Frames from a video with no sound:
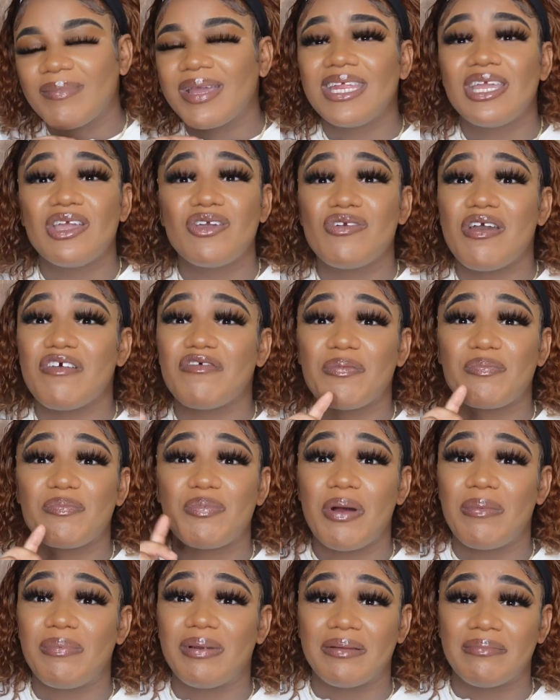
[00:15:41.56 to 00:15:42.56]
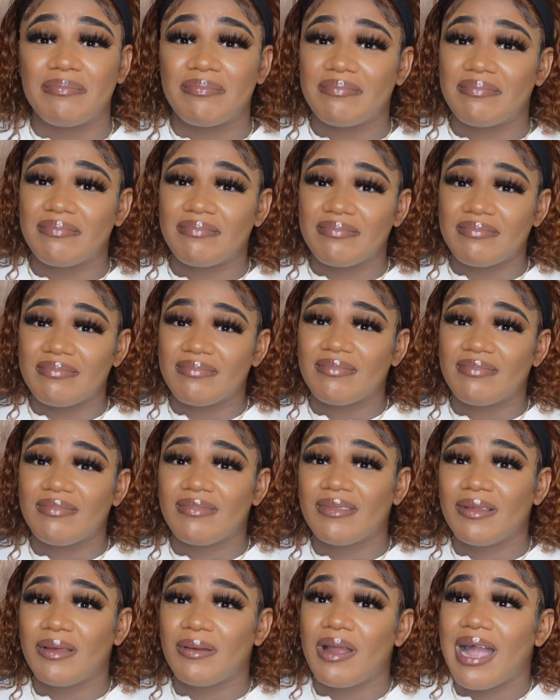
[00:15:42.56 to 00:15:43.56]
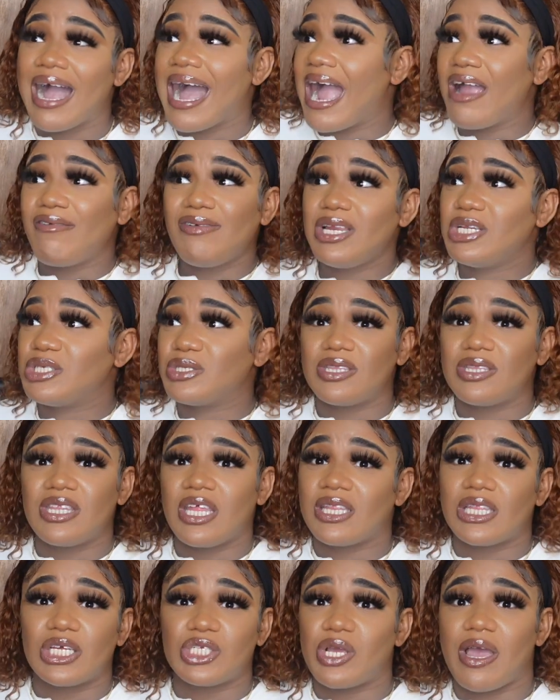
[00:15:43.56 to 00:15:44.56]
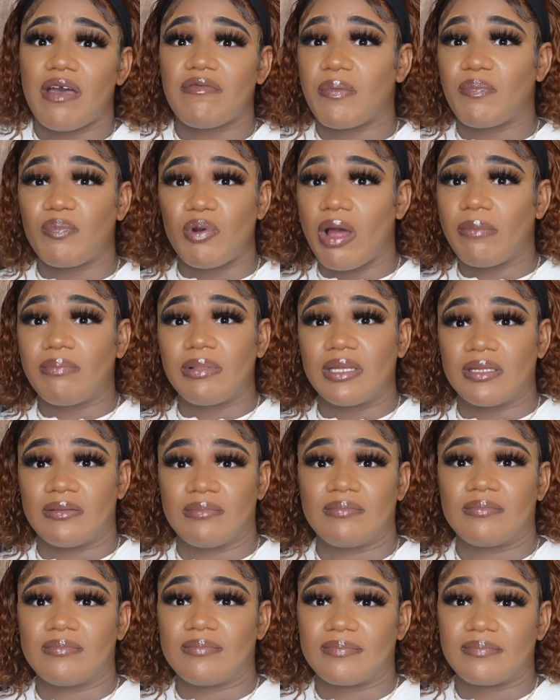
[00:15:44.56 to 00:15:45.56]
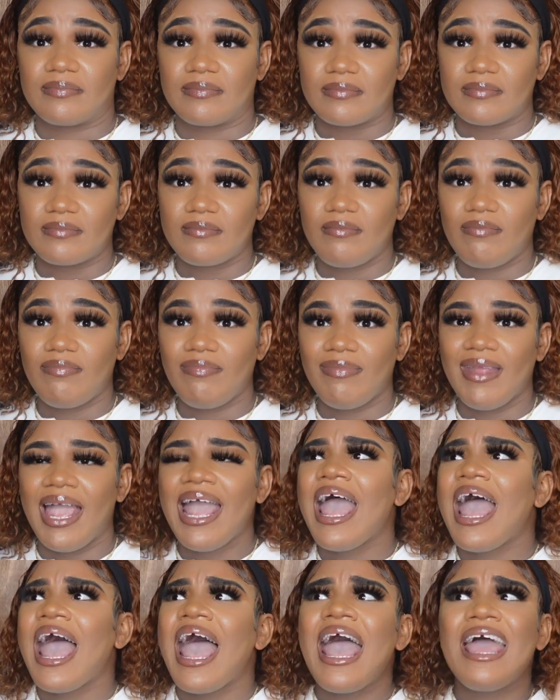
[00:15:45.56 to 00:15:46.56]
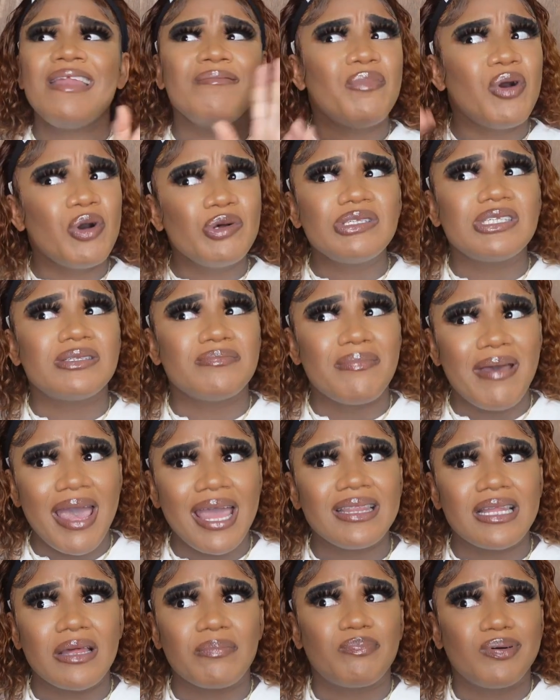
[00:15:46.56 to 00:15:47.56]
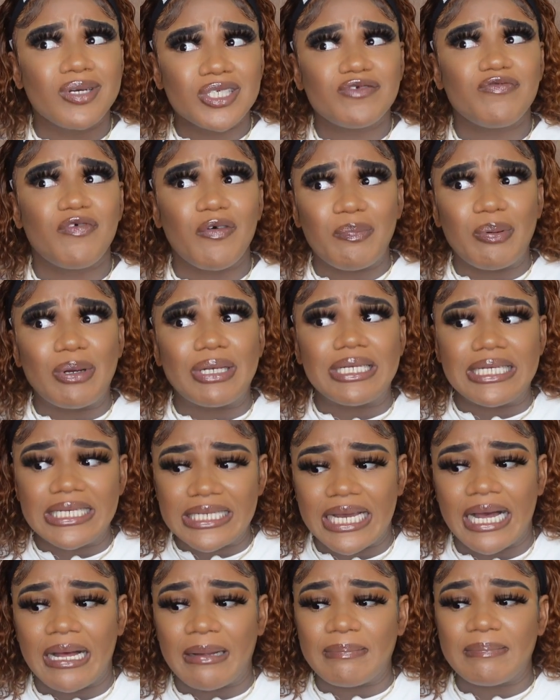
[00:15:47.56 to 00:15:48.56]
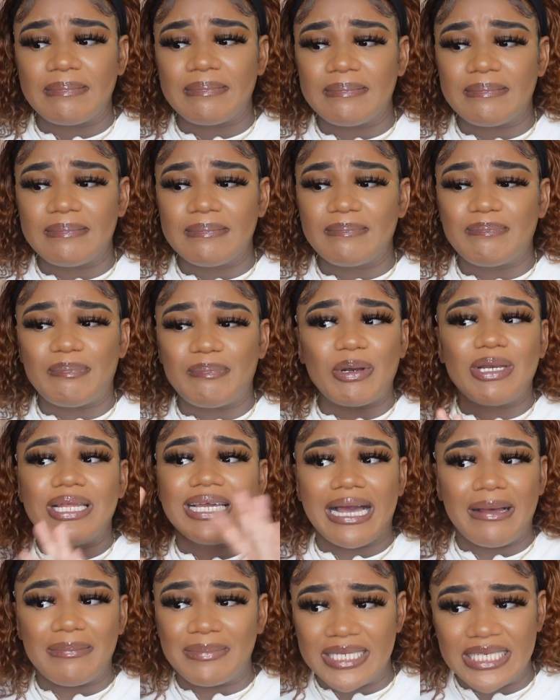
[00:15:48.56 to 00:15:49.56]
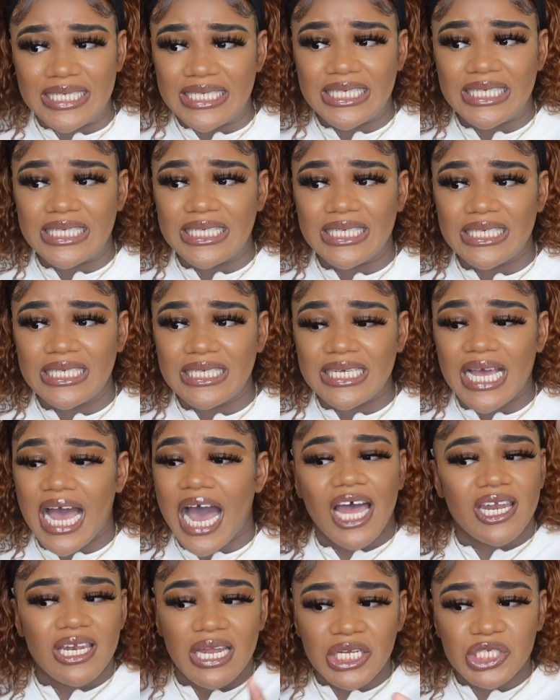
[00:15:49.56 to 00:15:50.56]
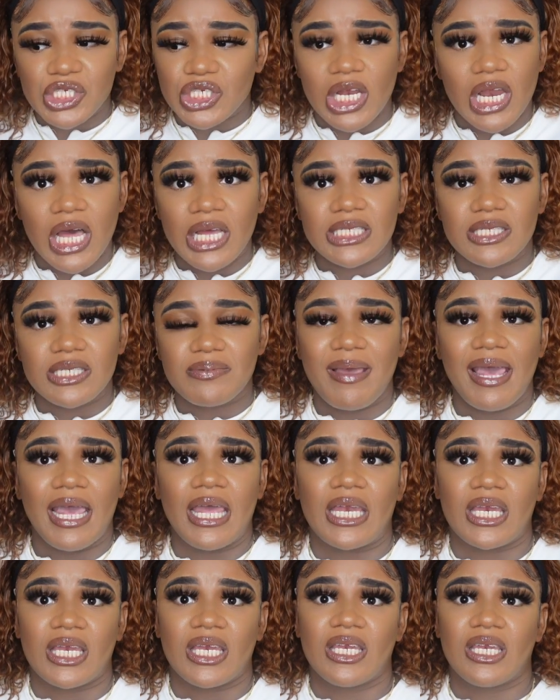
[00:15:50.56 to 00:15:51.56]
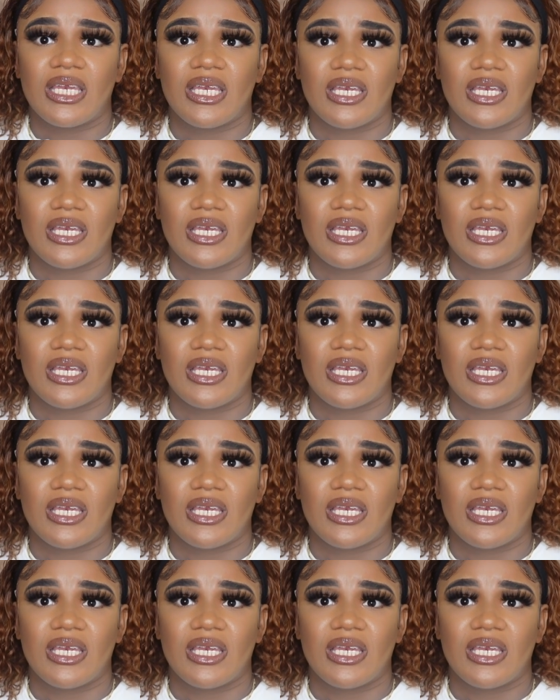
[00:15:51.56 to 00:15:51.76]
dear, you have a problem. I really do think that you have a problem. And most men that push for polygamy, are nonchalant men.